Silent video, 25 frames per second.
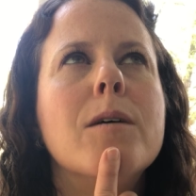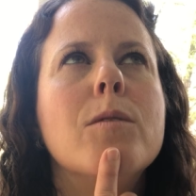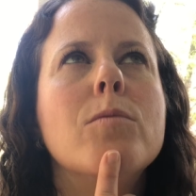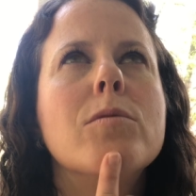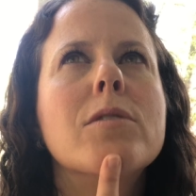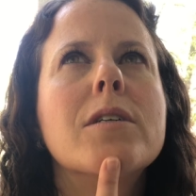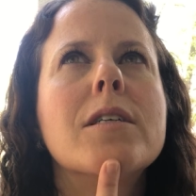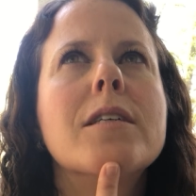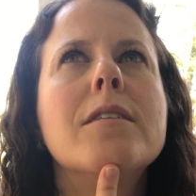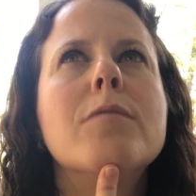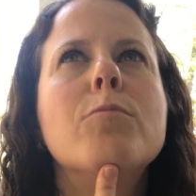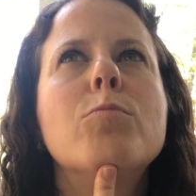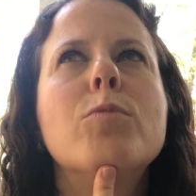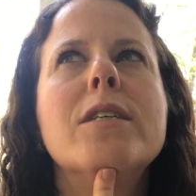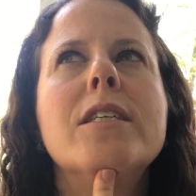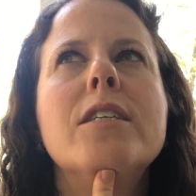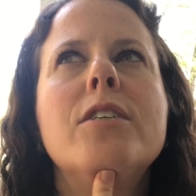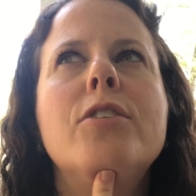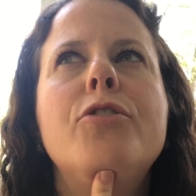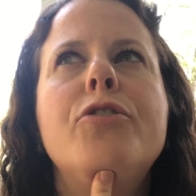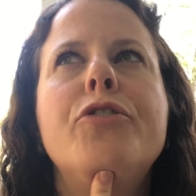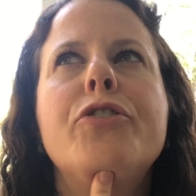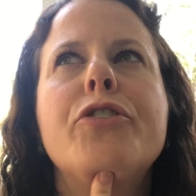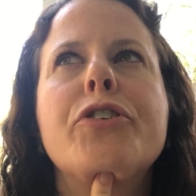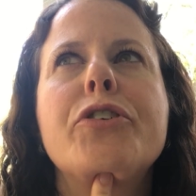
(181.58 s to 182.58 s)
What could we
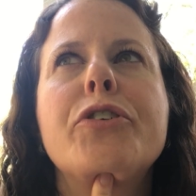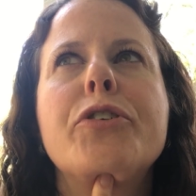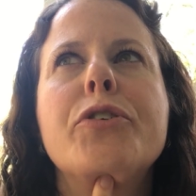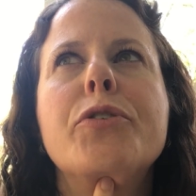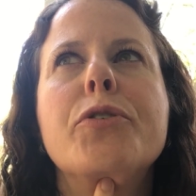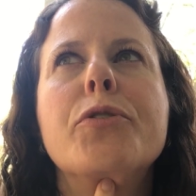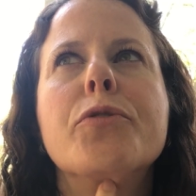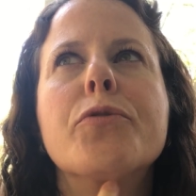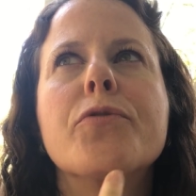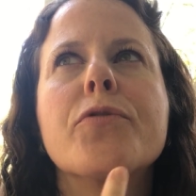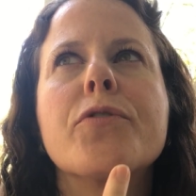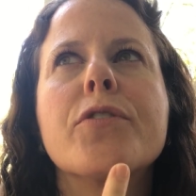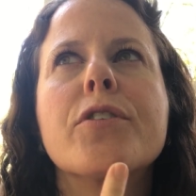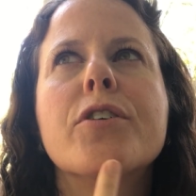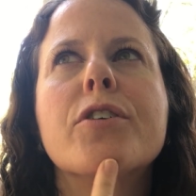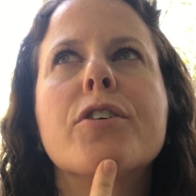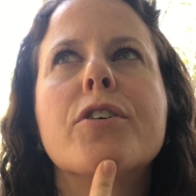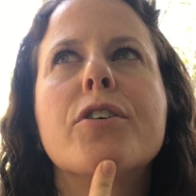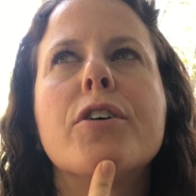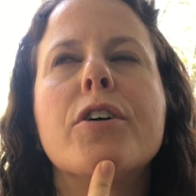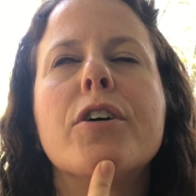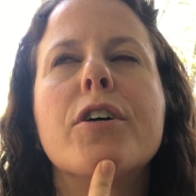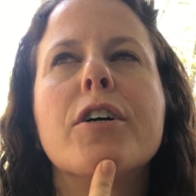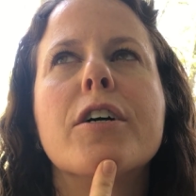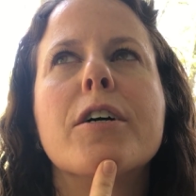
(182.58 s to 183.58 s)
do for
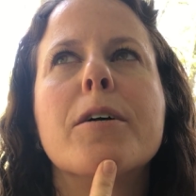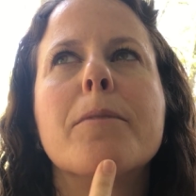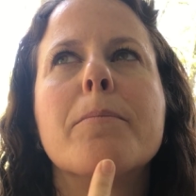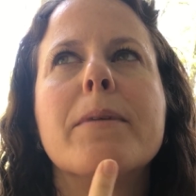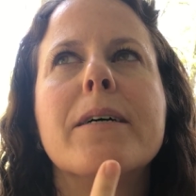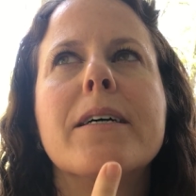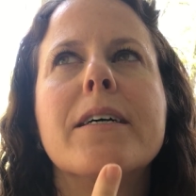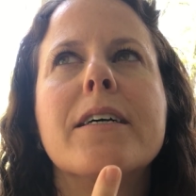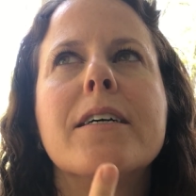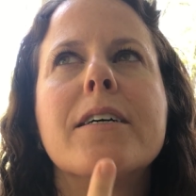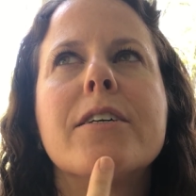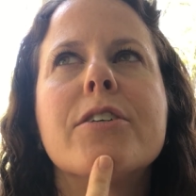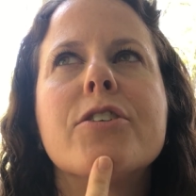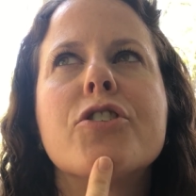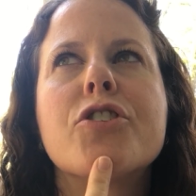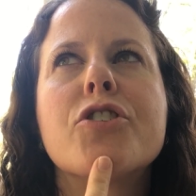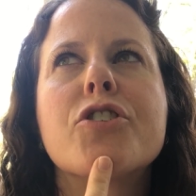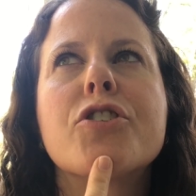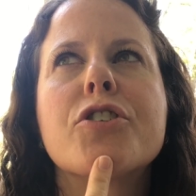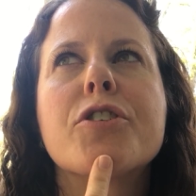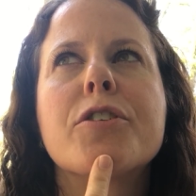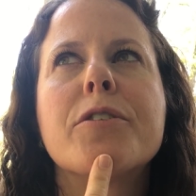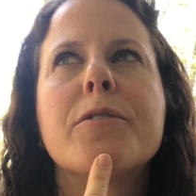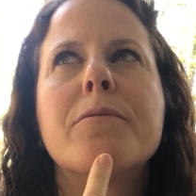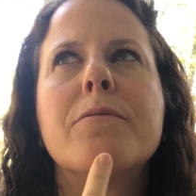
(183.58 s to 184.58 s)

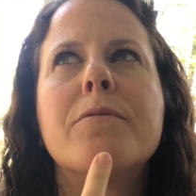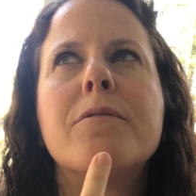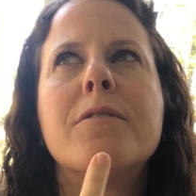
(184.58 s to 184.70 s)
garbage?